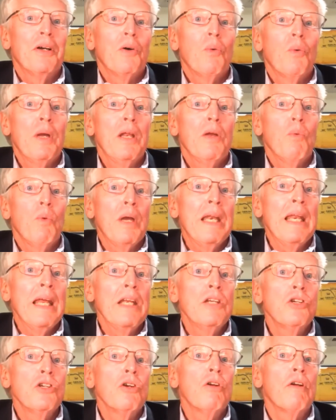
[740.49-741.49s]
We
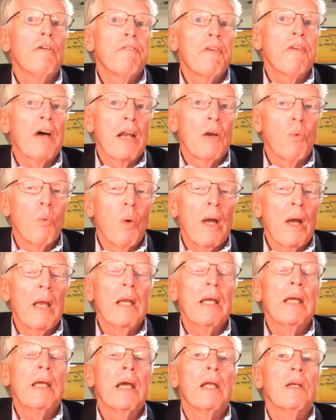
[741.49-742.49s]
need you to find a way
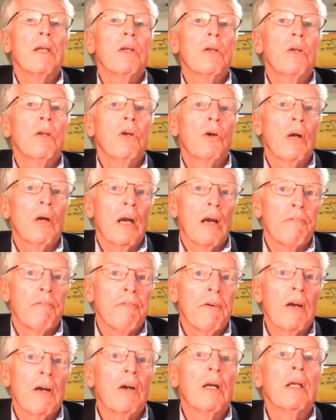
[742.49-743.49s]
to get your
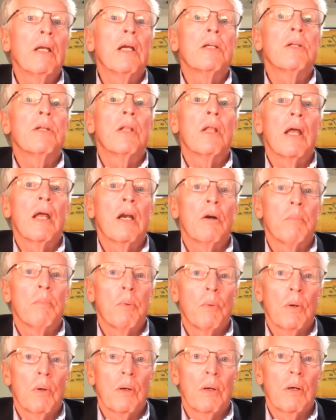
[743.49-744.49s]
airfare and get to that
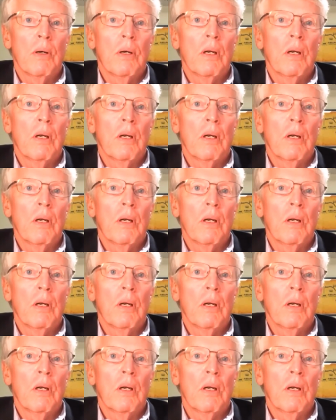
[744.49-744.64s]
airport.